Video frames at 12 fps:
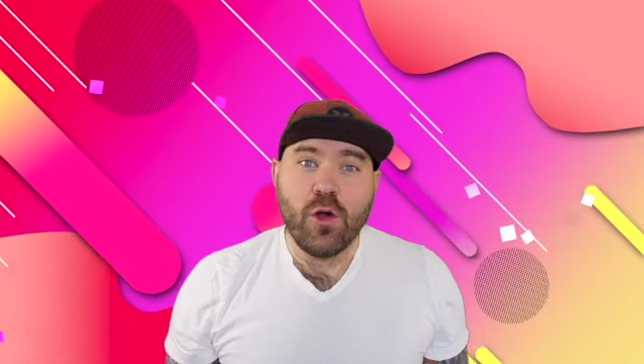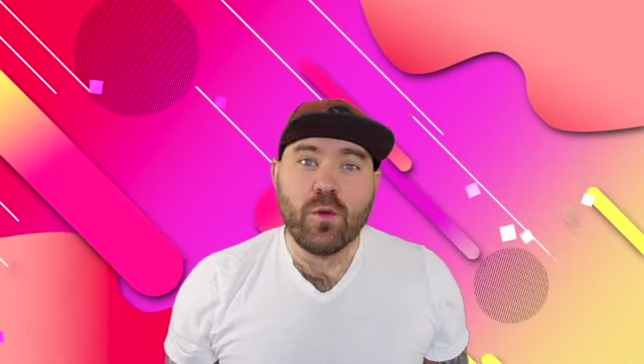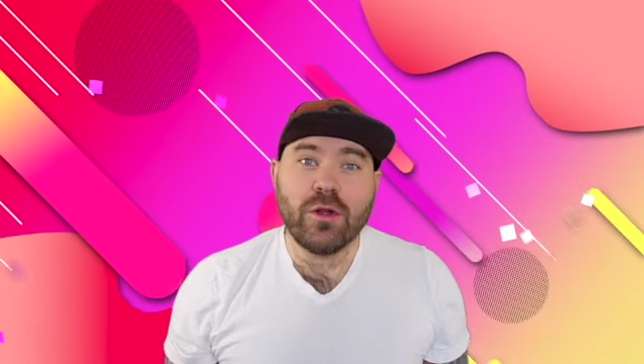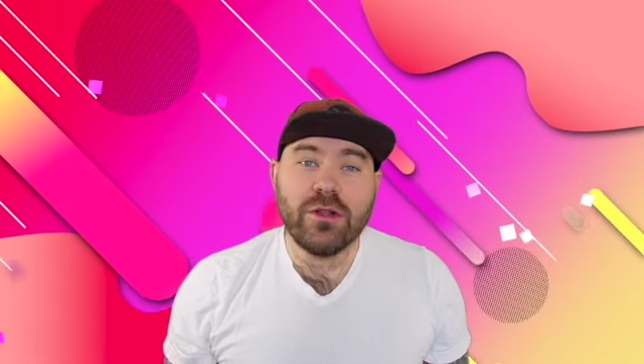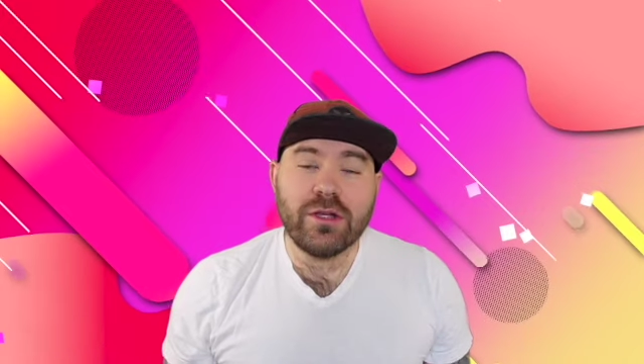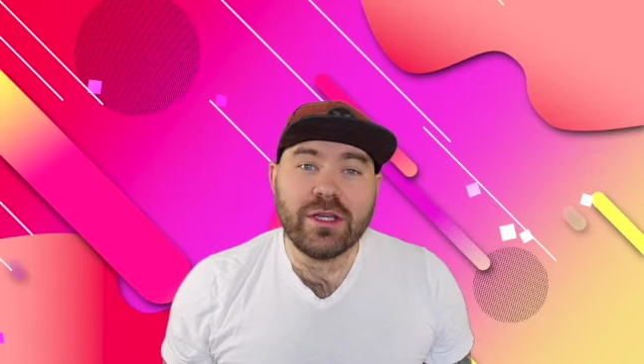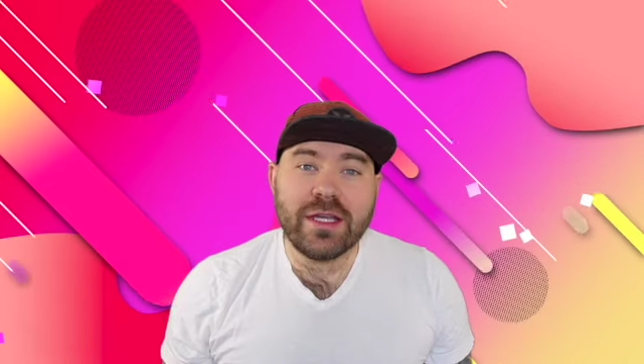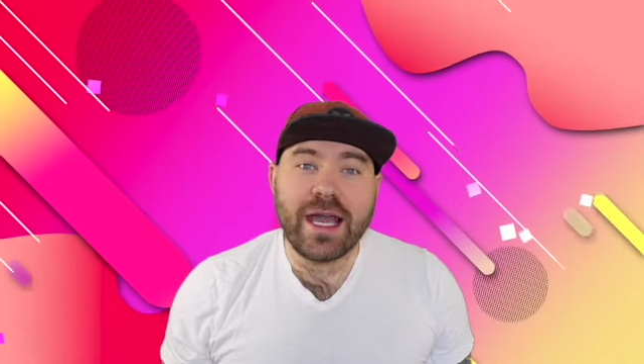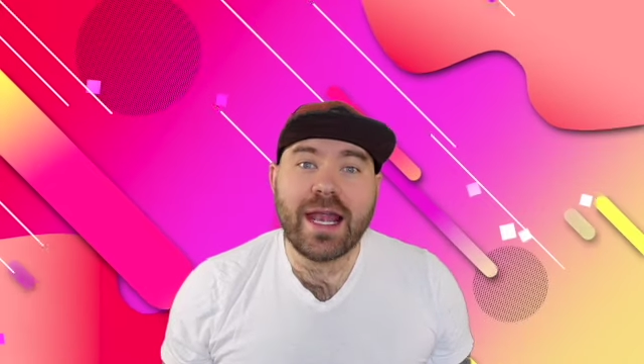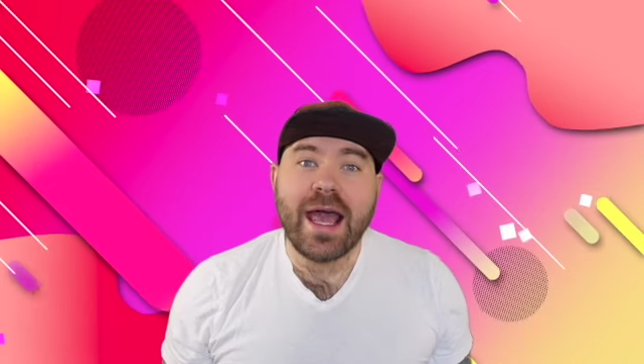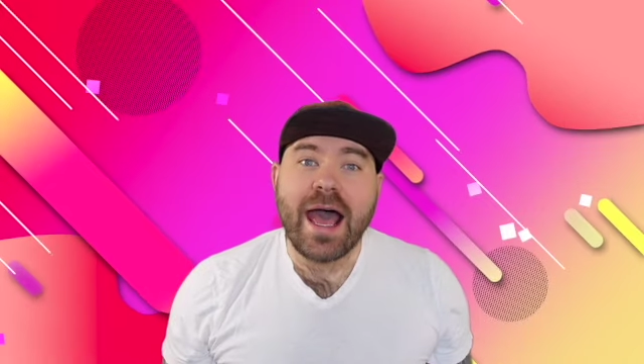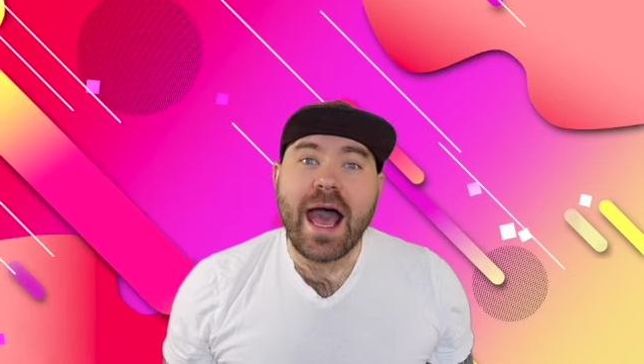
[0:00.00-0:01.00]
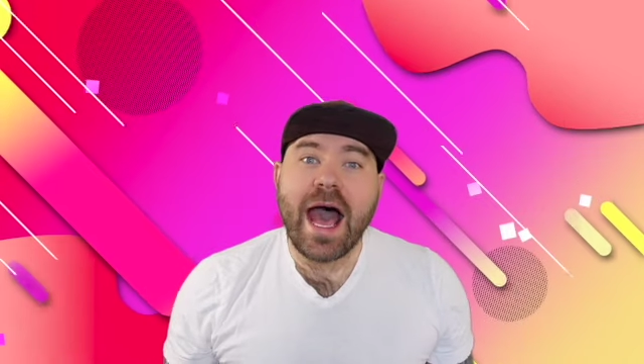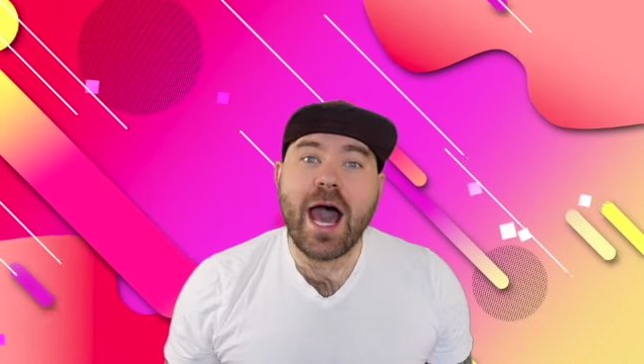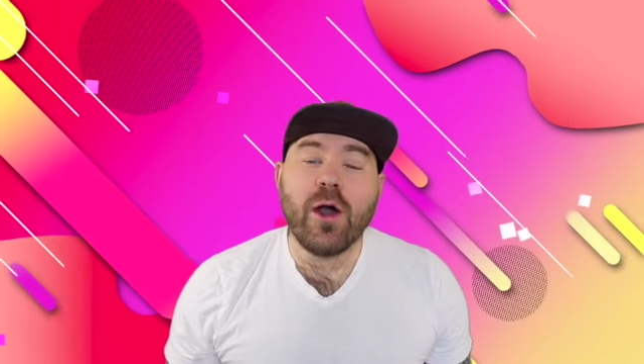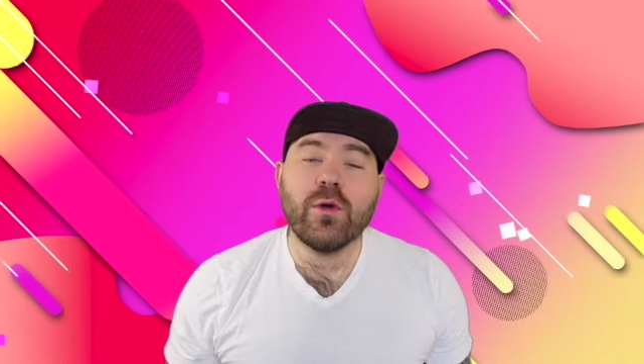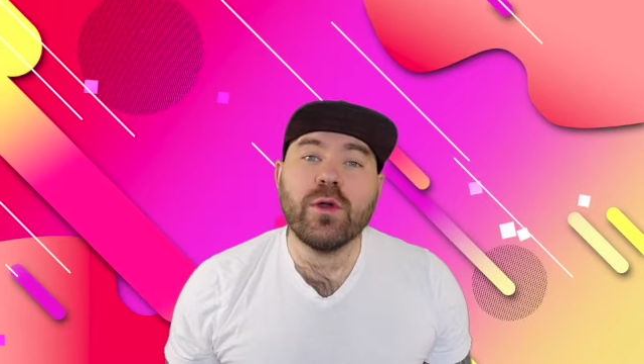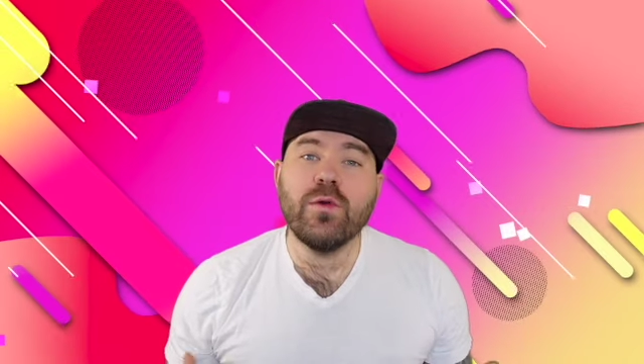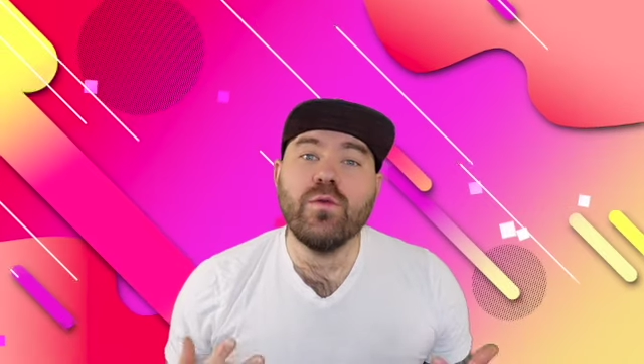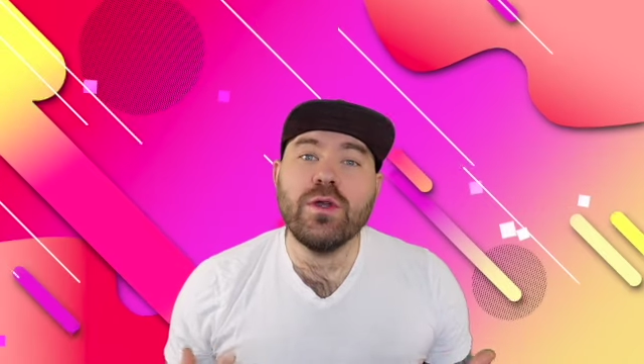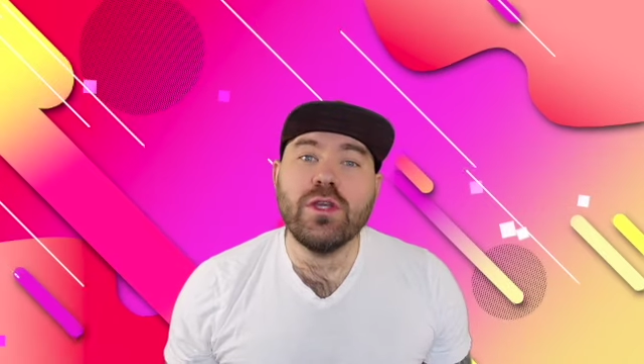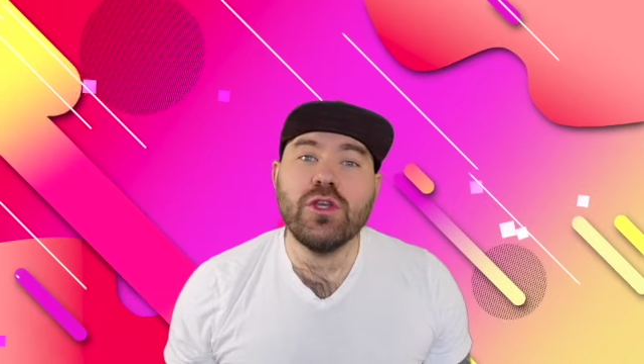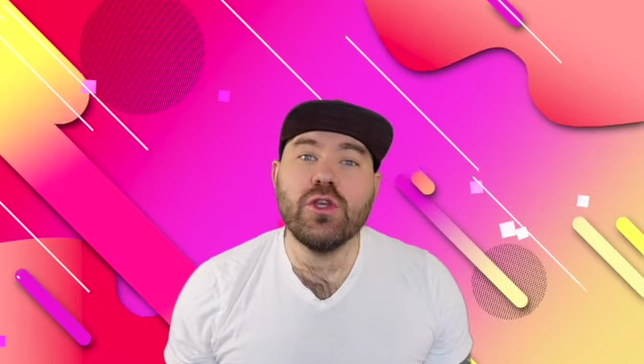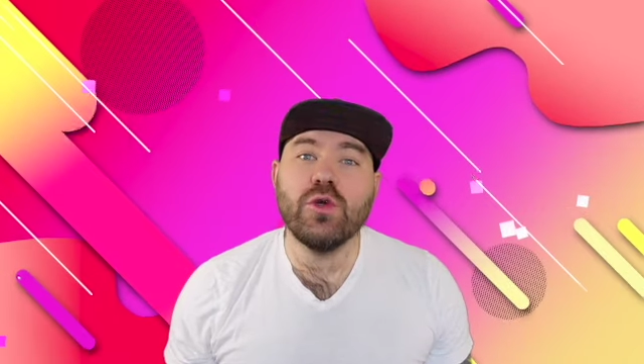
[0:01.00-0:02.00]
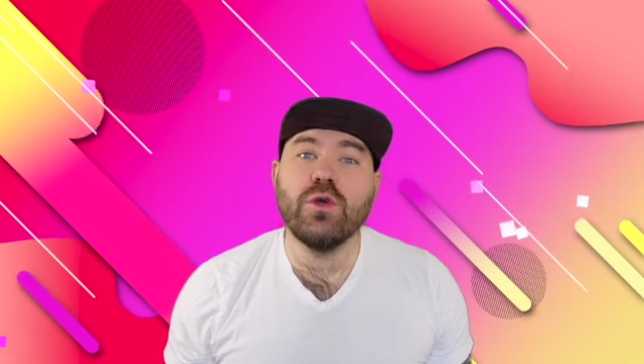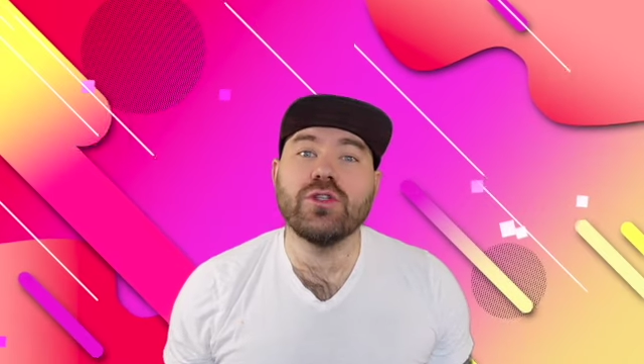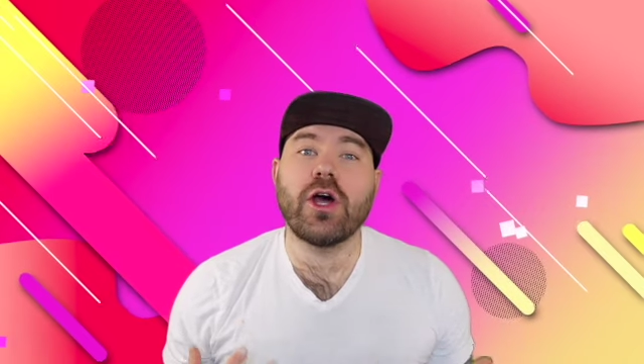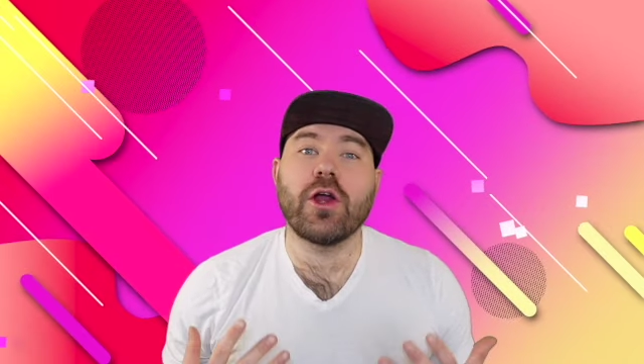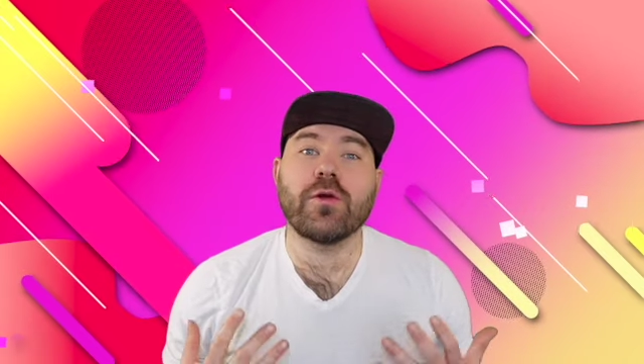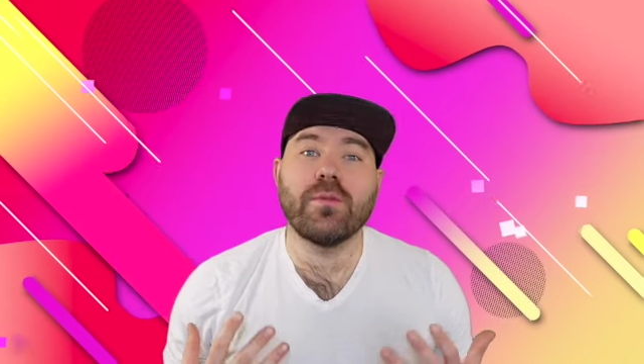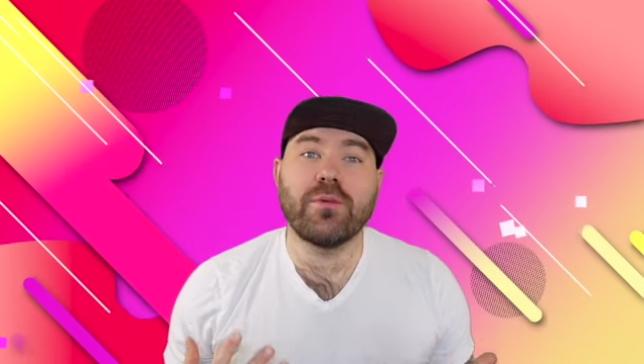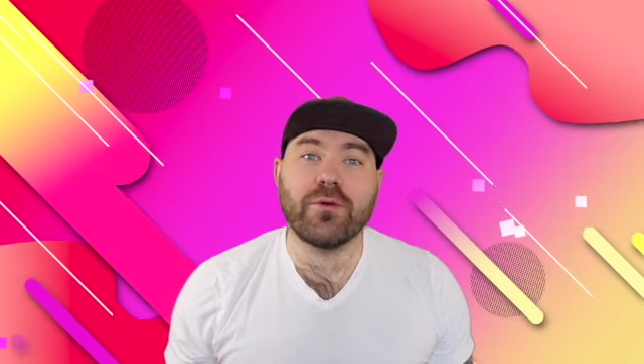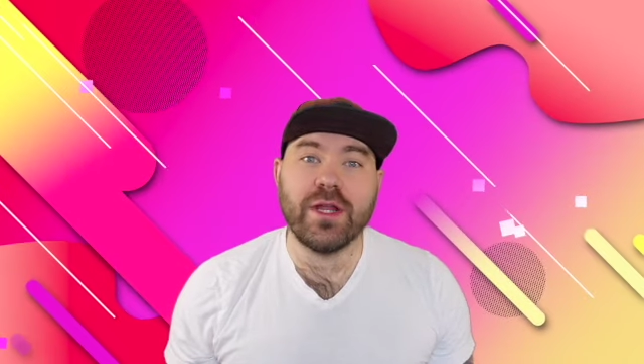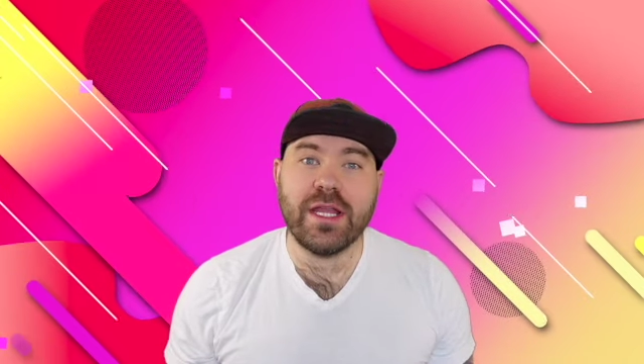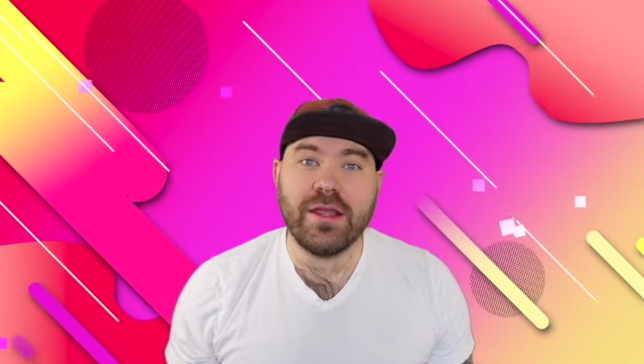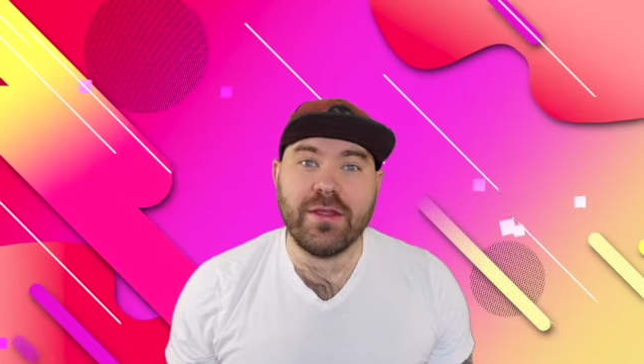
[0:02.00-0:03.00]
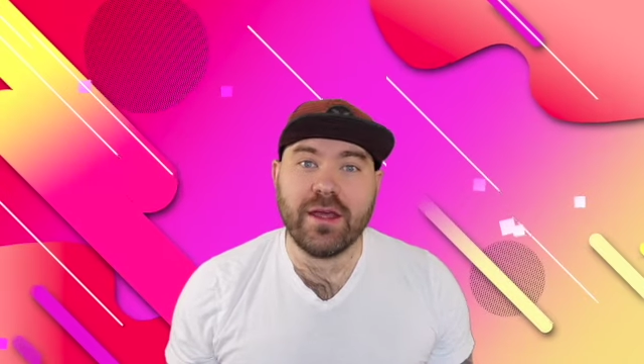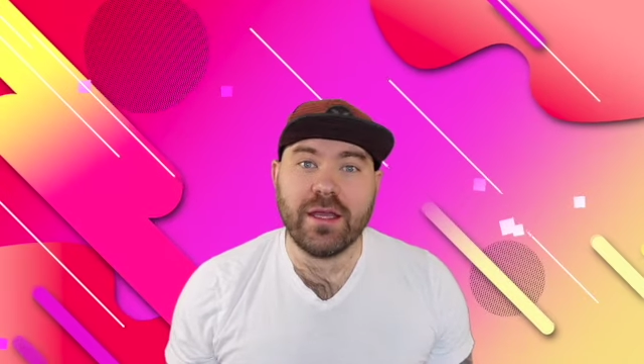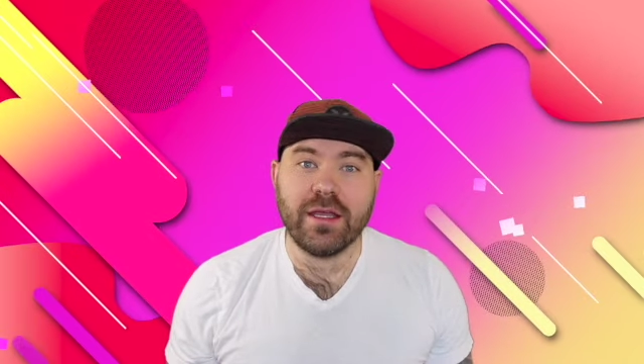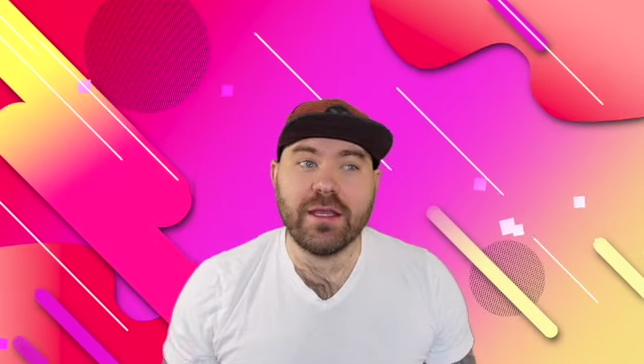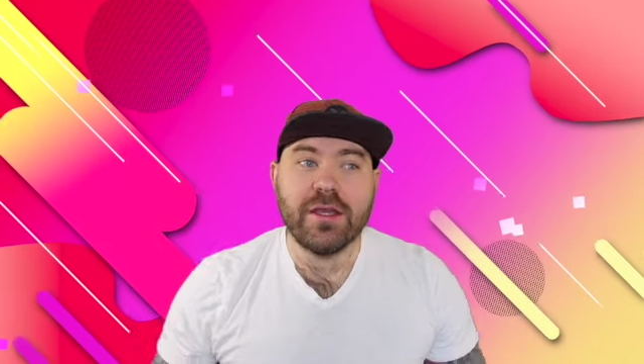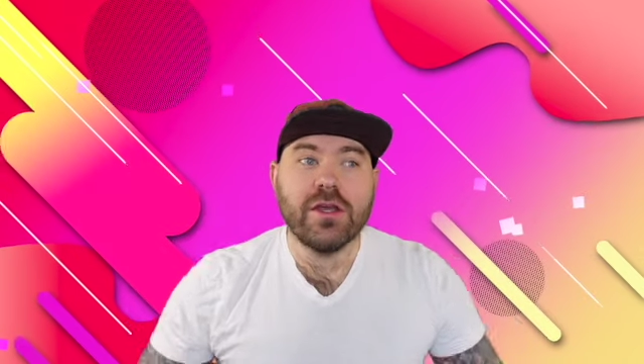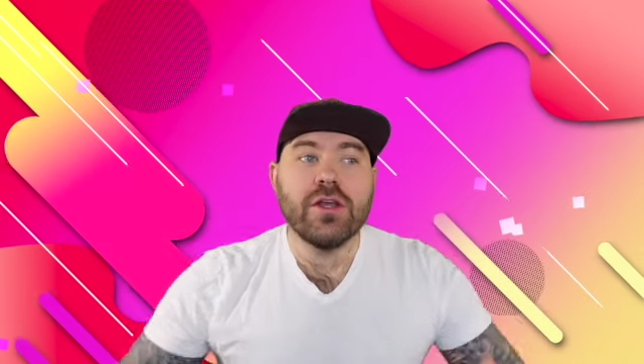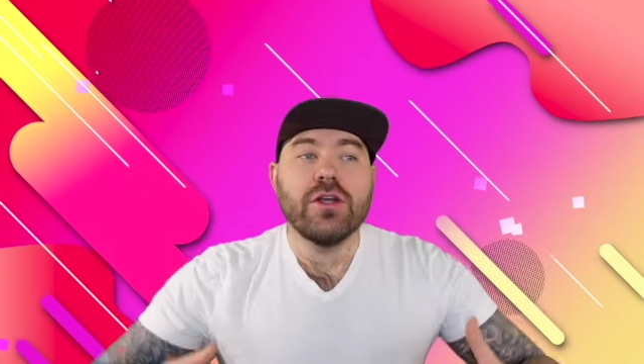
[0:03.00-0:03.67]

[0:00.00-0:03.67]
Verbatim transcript: we're looking at how can we use our breathing